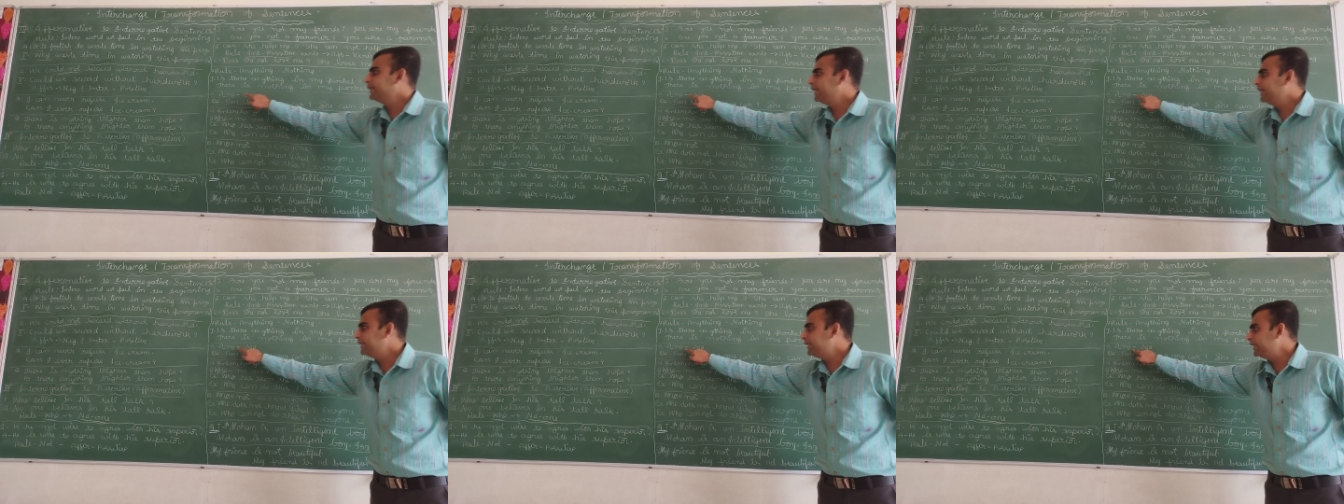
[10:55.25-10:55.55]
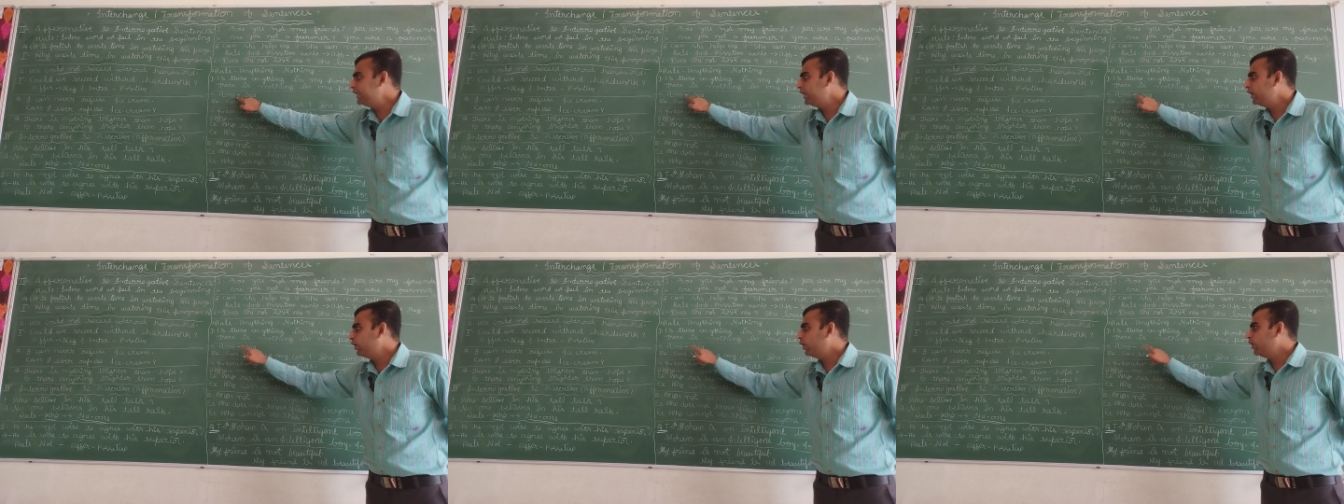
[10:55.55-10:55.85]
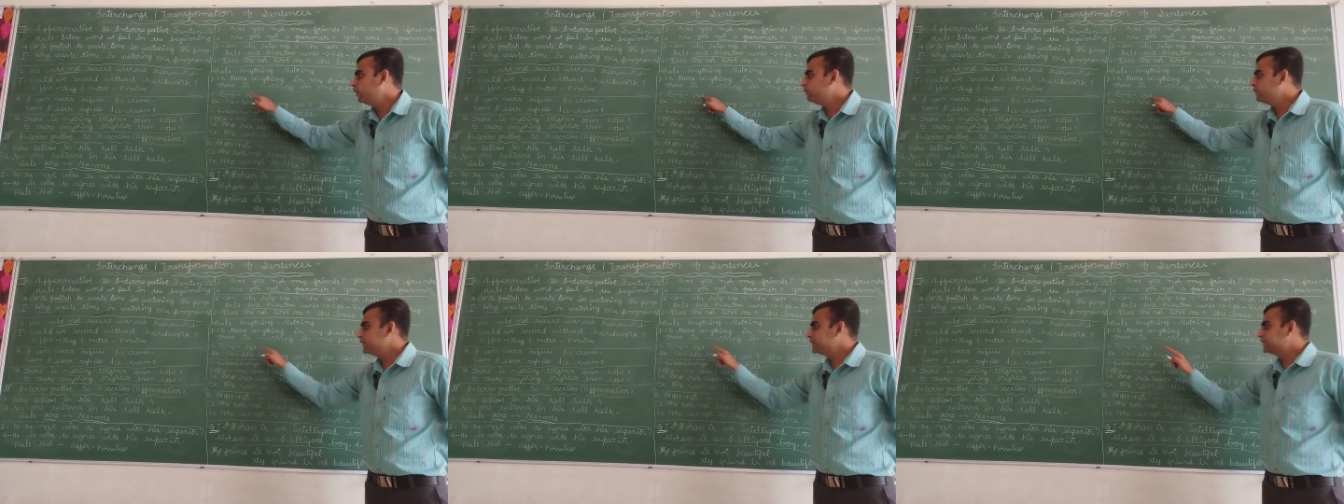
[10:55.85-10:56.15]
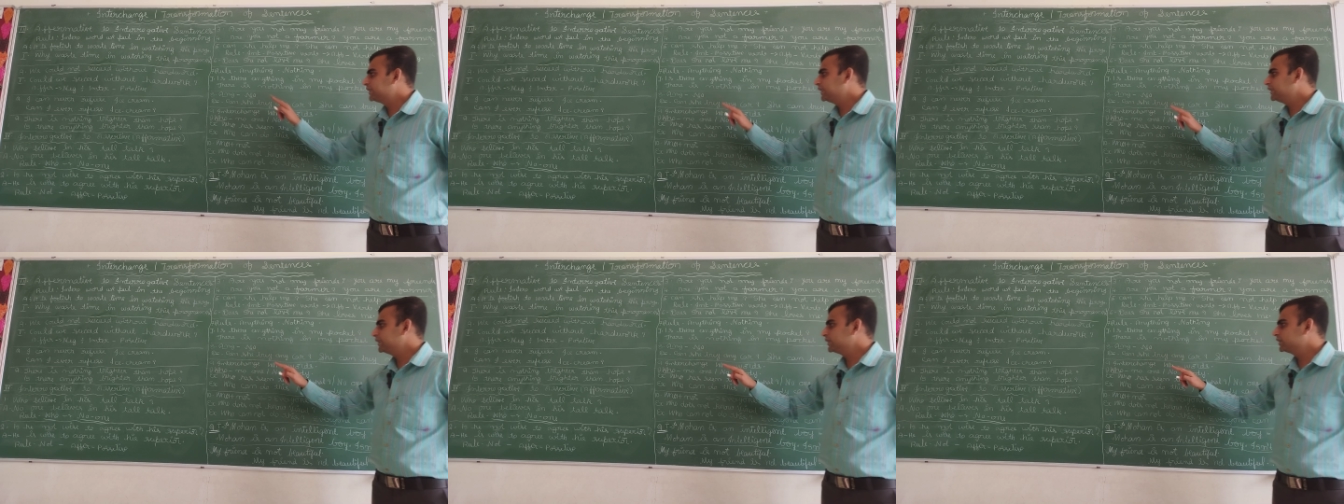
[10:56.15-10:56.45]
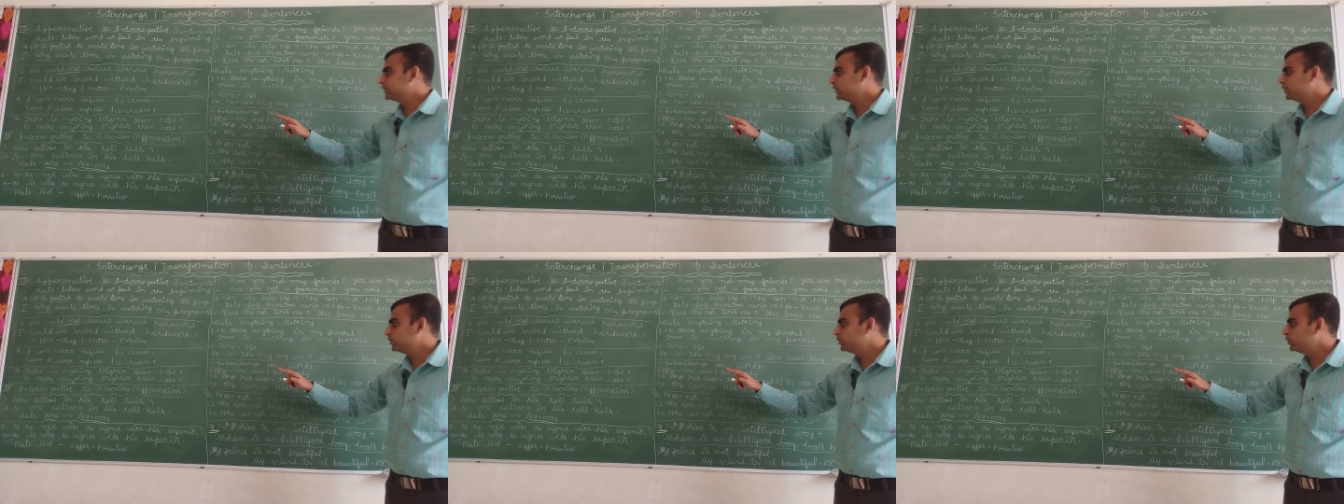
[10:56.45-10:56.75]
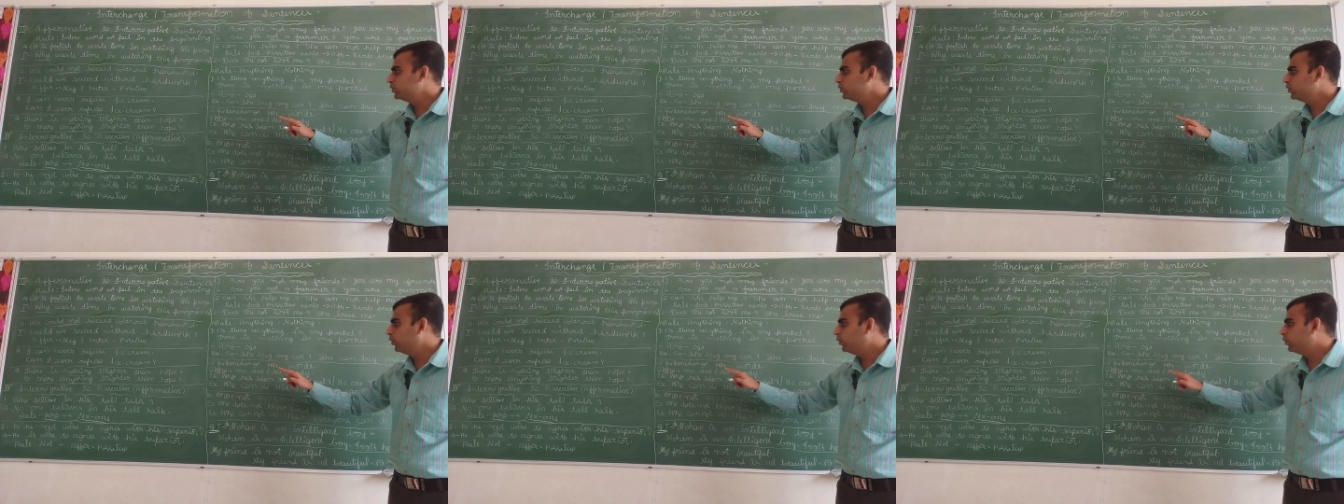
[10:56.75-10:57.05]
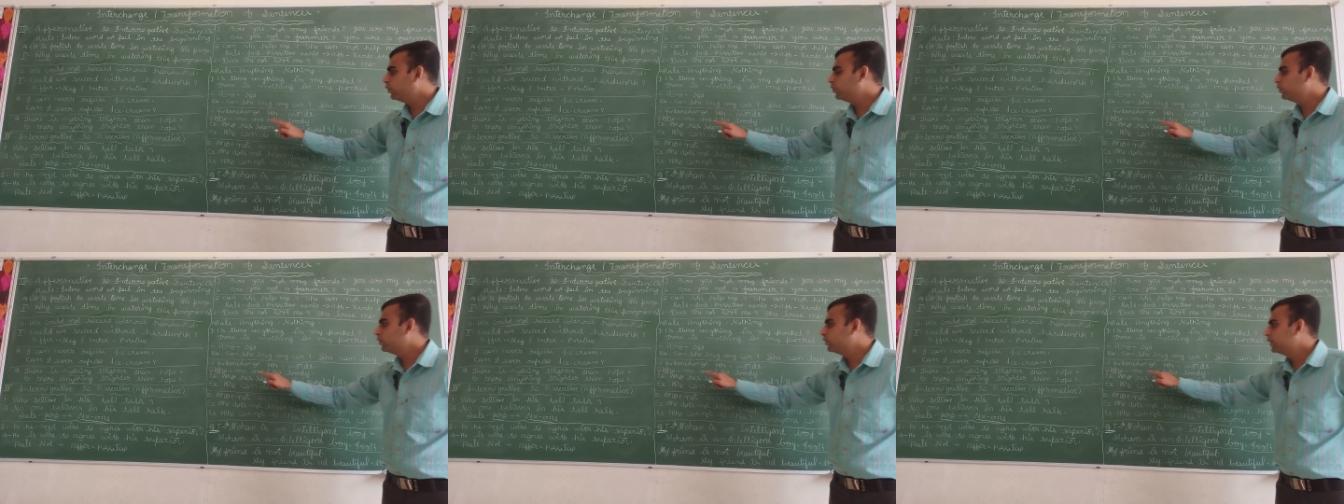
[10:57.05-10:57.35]
Any always changes into
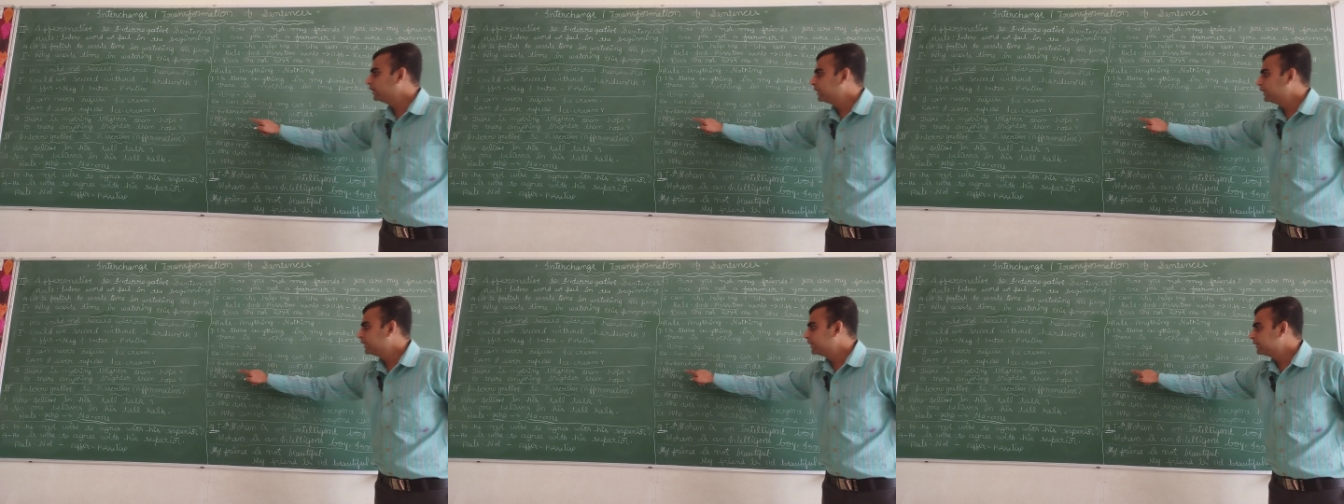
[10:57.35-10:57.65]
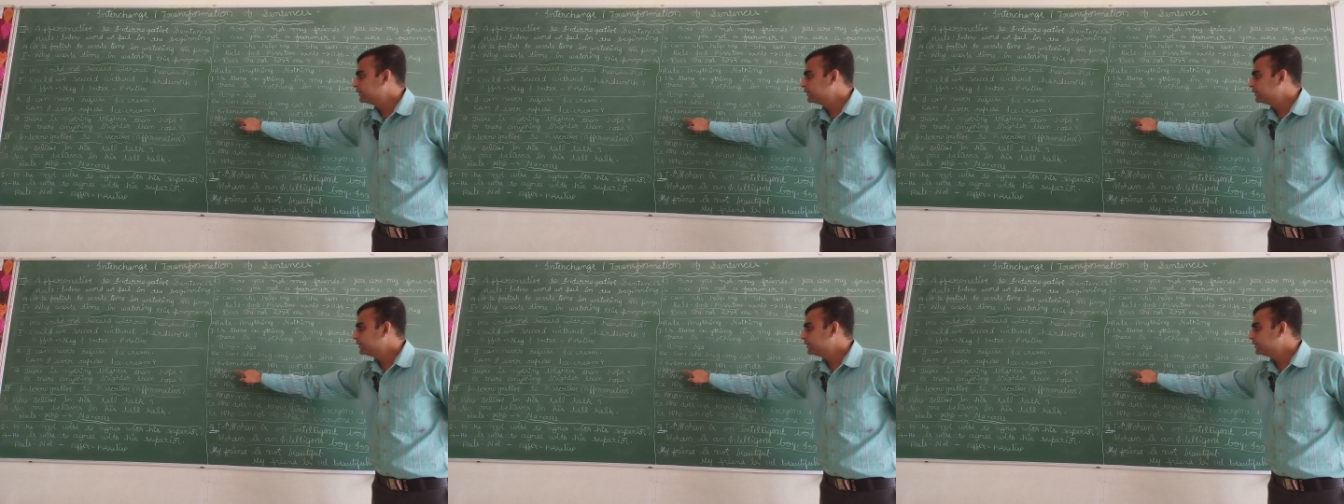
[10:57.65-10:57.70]
no.